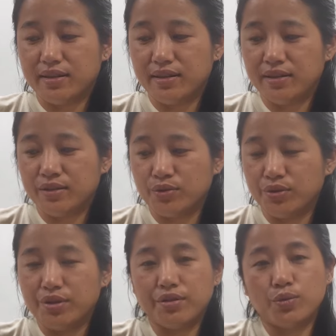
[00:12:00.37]

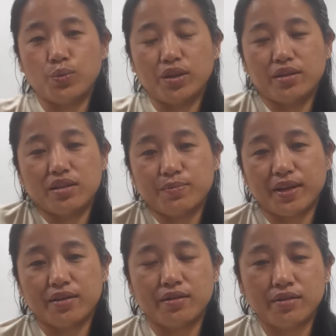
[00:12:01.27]
incoherent with the
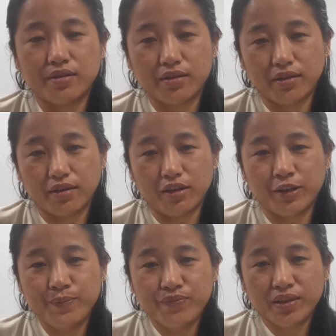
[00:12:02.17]
Tibetan
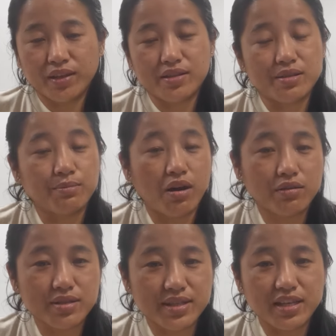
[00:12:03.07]

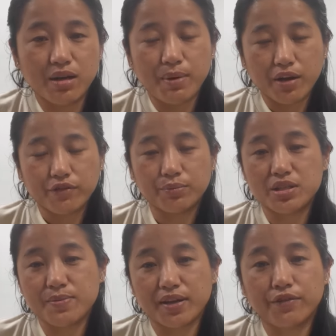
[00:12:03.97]
democracy apart from the
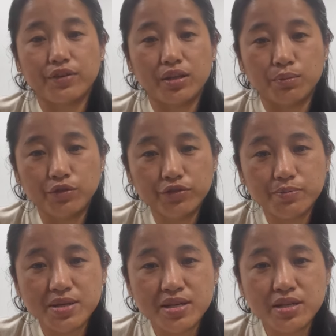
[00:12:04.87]
Tibetan freedom
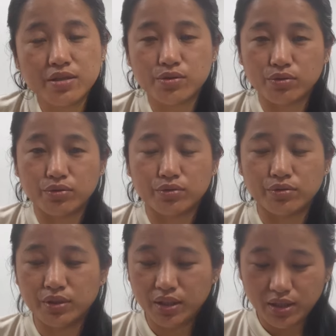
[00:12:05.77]
movement.
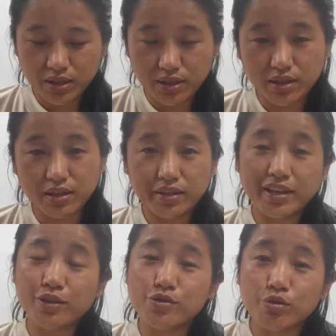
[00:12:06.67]
So
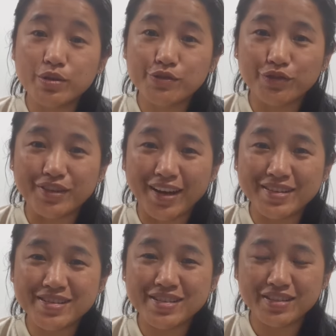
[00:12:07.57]
thank you so much for
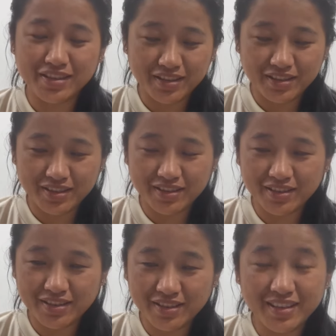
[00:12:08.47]
that.
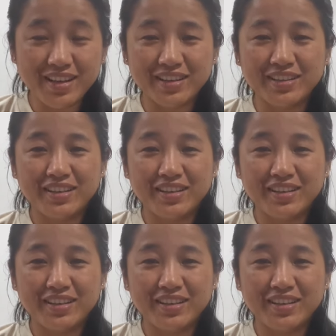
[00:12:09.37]
Yeah.